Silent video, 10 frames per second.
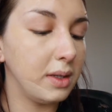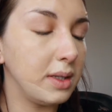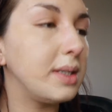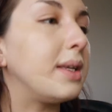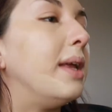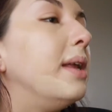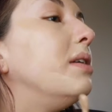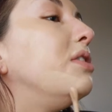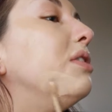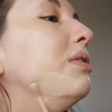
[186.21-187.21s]
skin
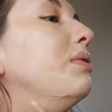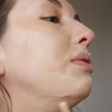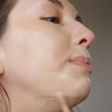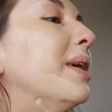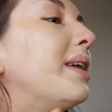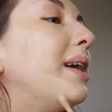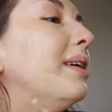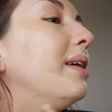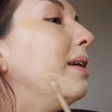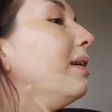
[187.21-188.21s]
issues, my
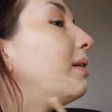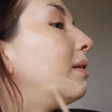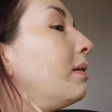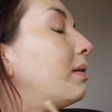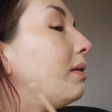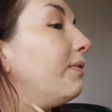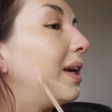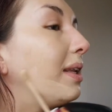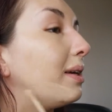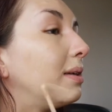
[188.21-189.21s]
diet, the
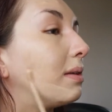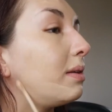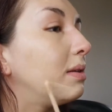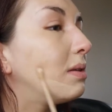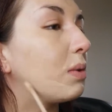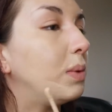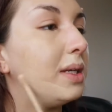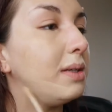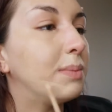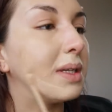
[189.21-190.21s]
fact that I
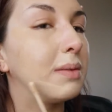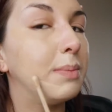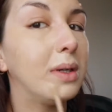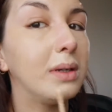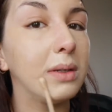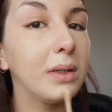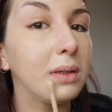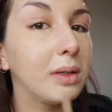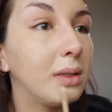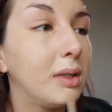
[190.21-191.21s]
squeeze my spots.